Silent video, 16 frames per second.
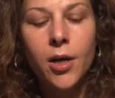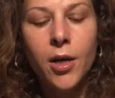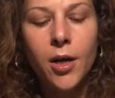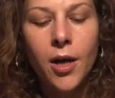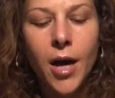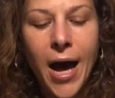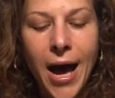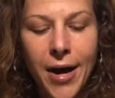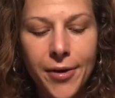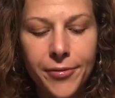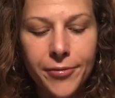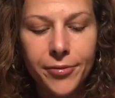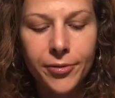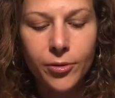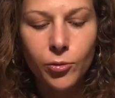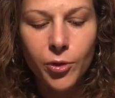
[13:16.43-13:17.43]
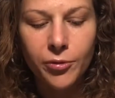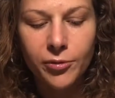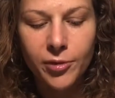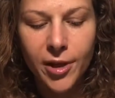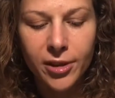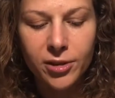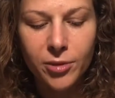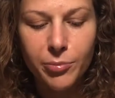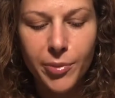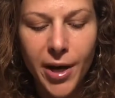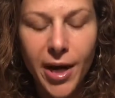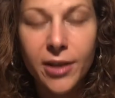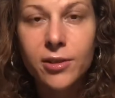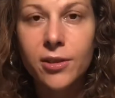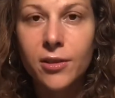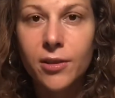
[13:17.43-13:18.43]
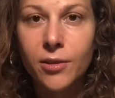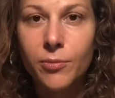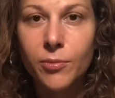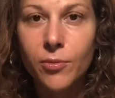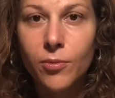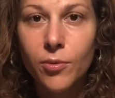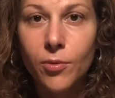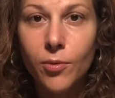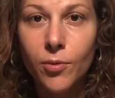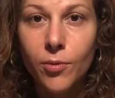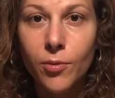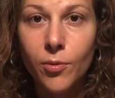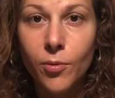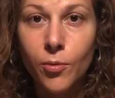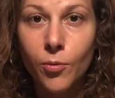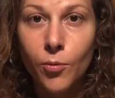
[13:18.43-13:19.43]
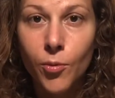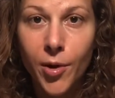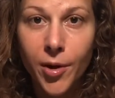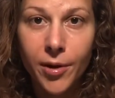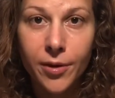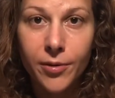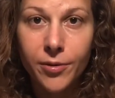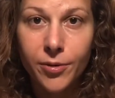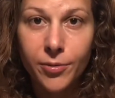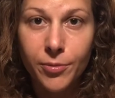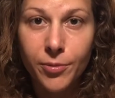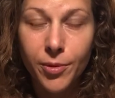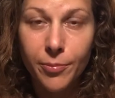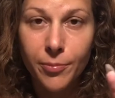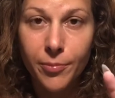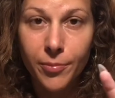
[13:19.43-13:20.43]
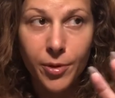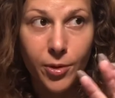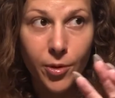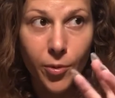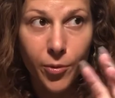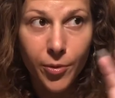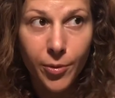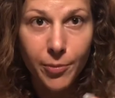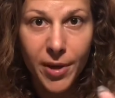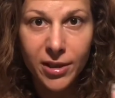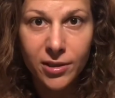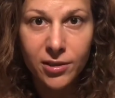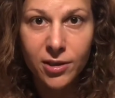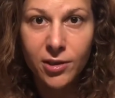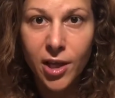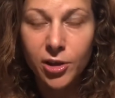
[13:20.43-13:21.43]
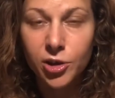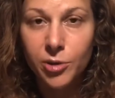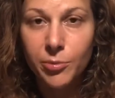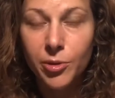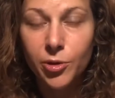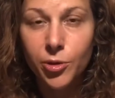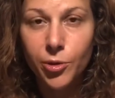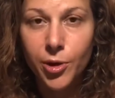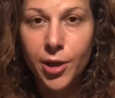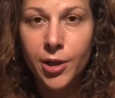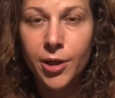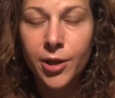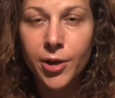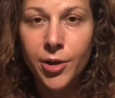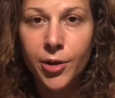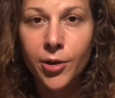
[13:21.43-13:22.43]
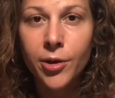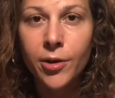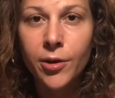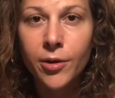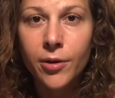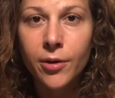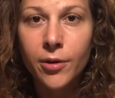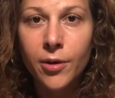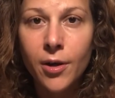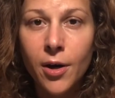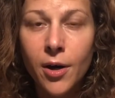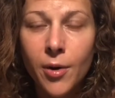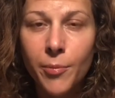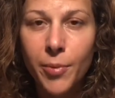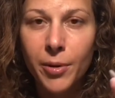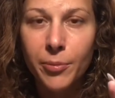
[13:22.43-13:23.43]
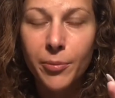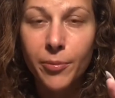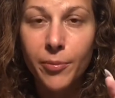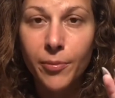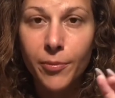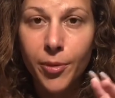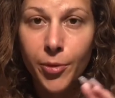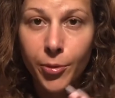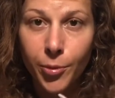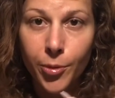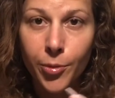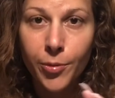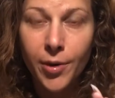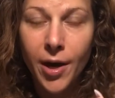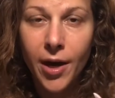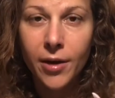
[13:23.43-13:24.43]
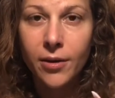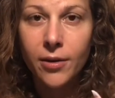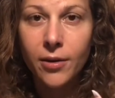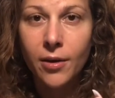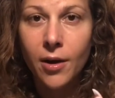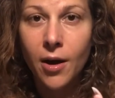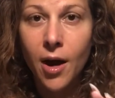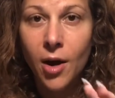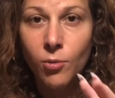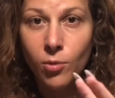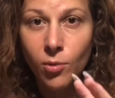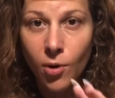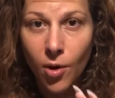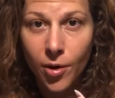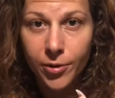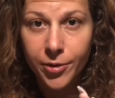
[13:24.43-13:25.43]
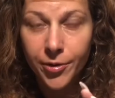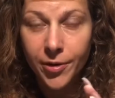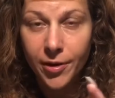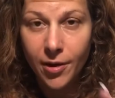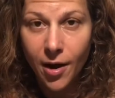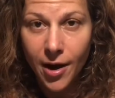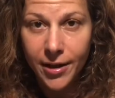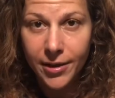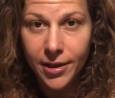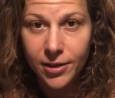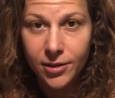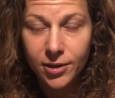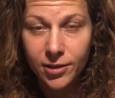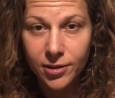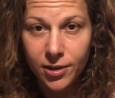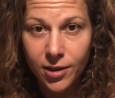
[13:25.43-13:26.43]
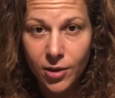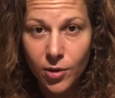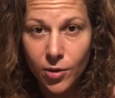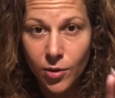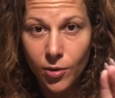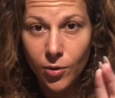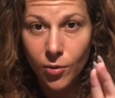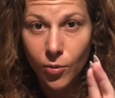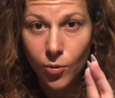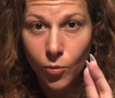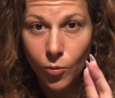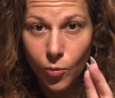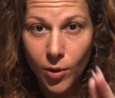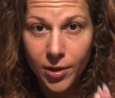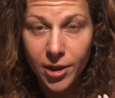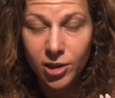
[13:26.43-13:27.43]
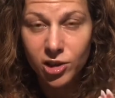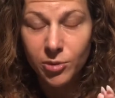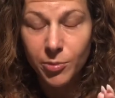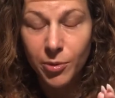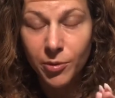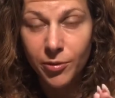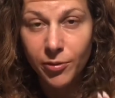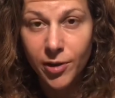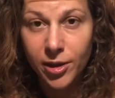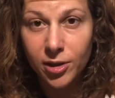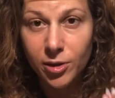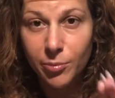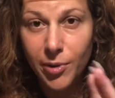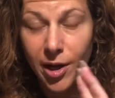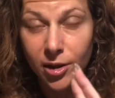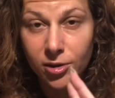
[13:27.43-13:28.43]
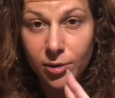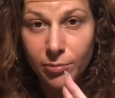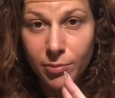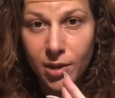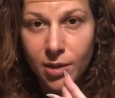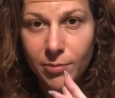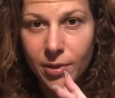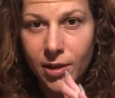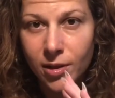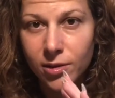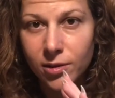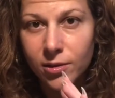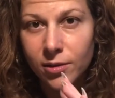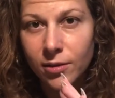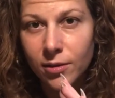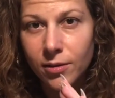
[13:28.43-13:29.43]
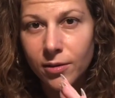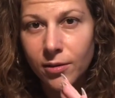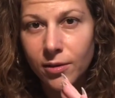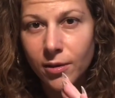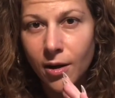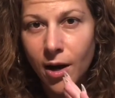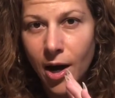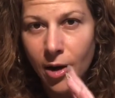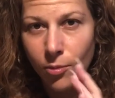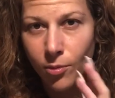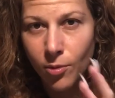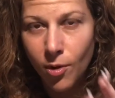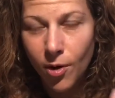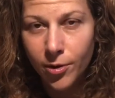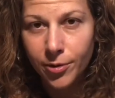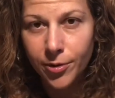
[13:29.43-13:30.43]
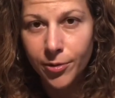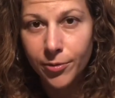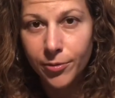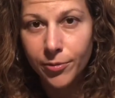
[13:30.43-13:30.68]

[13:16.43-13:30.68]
have reflected back to them what the you know the mess that's actually been created here but through that i will honor that i need to see what needs to be reflected back to me because i will honor